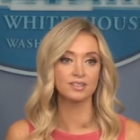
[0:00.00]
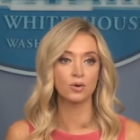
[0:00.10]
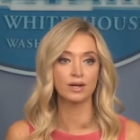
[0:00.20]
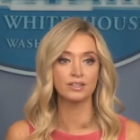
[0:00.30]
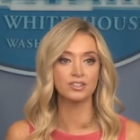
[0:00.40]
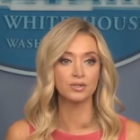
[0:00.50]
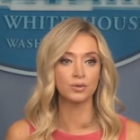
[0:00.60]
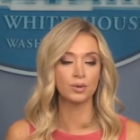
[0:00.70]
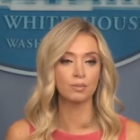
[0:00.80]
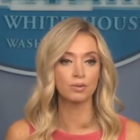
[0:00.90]
going
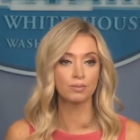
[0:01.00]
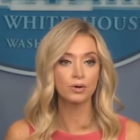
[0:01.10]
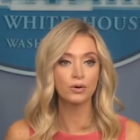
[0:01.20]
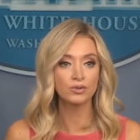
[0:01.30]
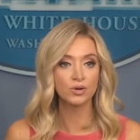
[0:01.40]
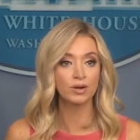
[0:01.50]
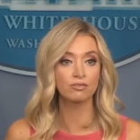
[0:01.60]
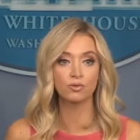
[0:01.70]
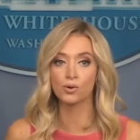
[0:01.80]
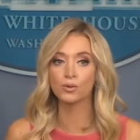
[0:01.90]
to propose going
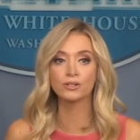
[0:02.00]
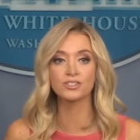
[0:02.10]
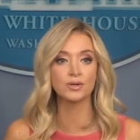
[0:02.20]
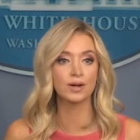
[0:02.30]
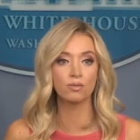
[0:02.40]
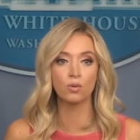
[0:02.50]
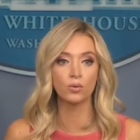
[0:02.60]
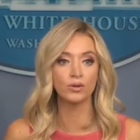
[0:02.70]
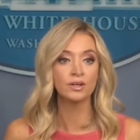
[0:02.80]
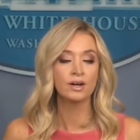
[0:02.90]
forward, so I
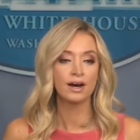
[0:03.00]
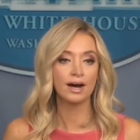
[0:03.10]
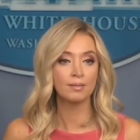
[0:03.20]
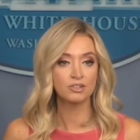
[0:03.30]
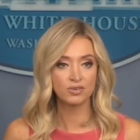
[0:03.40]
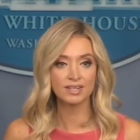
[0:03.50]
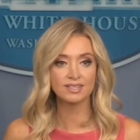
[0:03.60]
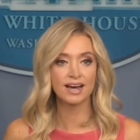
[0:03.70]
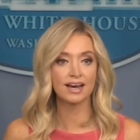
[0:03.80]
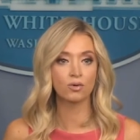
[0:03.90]
won't um, address
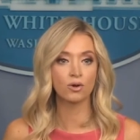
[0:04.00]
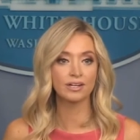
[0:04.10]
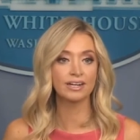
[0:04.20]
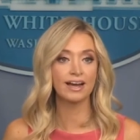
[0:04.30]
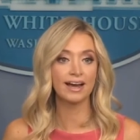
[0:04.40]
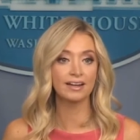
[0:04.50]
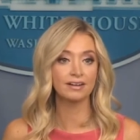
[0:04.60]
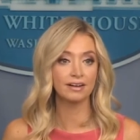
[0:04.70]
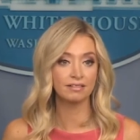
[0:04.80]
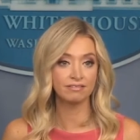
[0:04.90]
that or get ahead
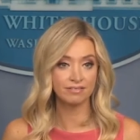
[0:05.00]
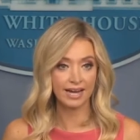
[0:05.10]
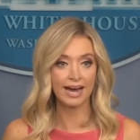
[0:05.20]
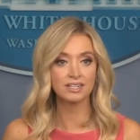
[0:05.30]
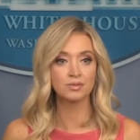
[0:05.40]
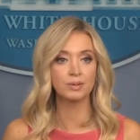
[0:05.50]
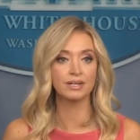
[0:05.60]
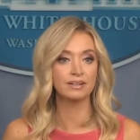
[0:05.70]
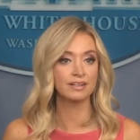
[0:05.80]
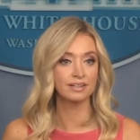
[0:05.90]
of that. But
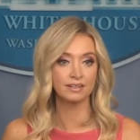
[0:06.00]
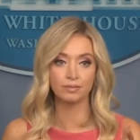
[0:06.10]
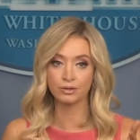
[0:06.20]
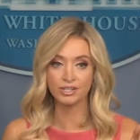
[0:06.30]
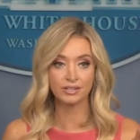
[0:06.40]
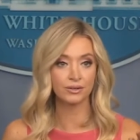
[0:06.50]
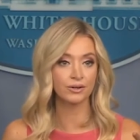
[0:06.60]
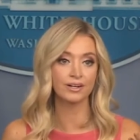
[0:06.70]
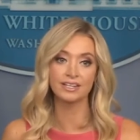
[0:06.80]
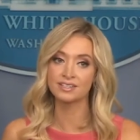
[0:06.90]
the
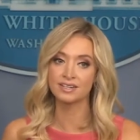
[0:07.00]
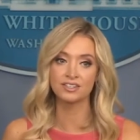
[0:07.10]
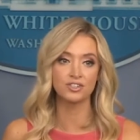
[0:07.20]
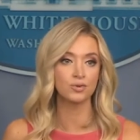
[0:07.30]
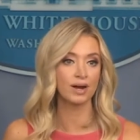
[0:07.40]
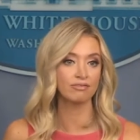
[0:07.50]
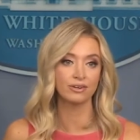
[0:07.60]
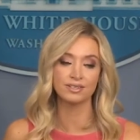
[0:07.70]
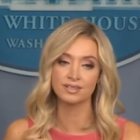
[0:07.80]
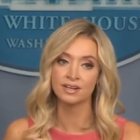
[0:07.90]
particular incidents you
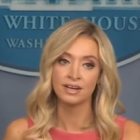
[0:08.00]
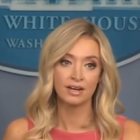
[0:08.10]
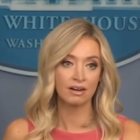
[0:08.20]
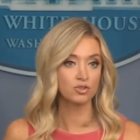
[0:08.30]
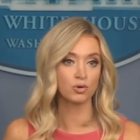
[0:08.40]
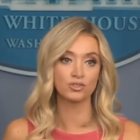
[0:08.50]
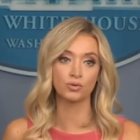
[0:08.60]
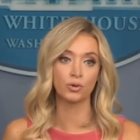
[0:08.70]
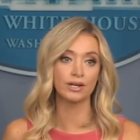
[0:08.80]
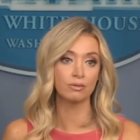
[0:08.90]
reference of George
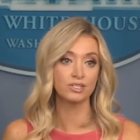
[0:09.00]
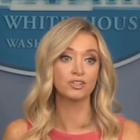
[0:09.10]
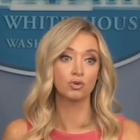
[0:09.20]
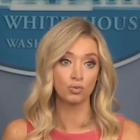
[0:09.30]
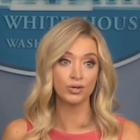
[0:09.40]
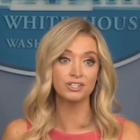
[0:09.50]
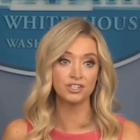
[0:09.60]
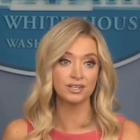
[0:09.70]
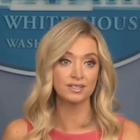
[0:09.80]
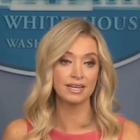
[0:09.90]
Floyd, it was
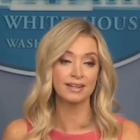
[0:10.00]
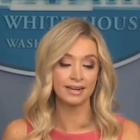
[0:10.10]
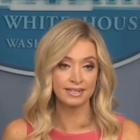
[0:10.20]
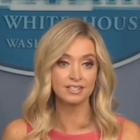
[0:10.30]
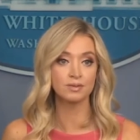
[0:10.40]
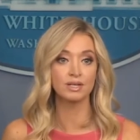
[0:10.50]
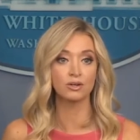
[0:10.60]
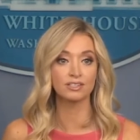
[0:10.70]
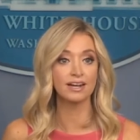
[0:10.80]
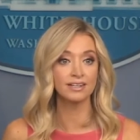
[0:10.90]
egregious, and that needs to be
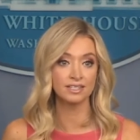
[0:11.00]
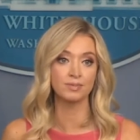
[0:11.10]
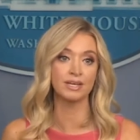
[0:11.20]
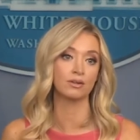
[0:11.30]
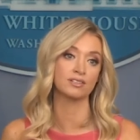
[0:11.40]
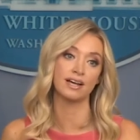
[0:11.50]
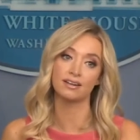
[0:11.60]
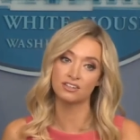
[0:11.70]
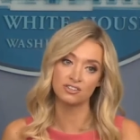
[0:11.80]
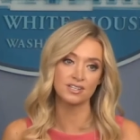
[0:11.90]
looked at and is being looked at,
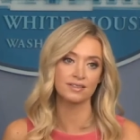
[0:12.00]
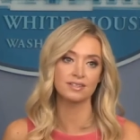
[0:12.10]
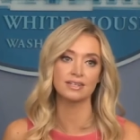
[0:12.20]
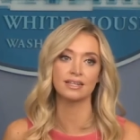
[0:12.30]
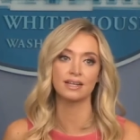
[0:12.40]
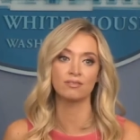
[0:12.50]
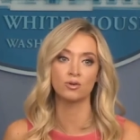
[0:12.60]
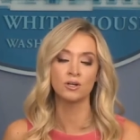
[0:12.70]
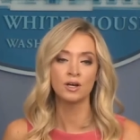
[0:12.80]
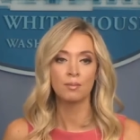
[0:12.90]
not just at the state
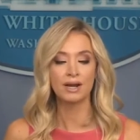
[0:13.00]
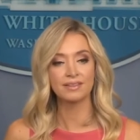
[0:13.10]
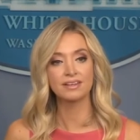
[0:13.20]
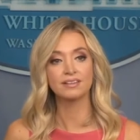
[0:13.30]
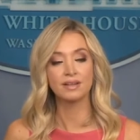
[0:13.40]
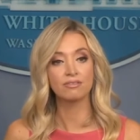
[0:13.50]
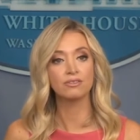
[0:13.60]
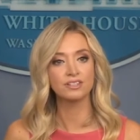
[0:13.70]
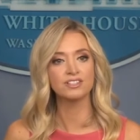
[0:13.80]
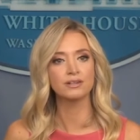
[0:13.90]
level, but at the level of
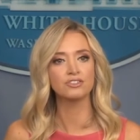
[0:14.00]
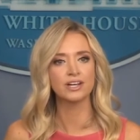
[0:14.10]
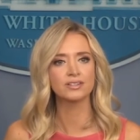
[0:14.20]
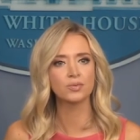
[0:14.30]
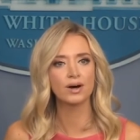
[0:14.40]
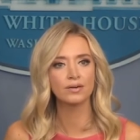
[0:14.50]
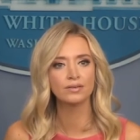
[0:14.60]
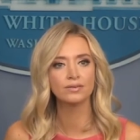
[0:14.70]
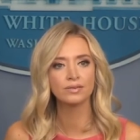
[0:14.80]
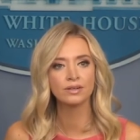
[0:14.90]
the DOJ as well.
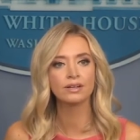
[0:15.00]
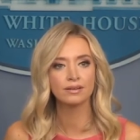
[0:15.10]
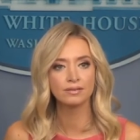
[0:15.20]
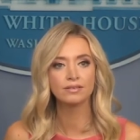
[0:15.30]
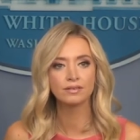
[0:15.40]
Thank you.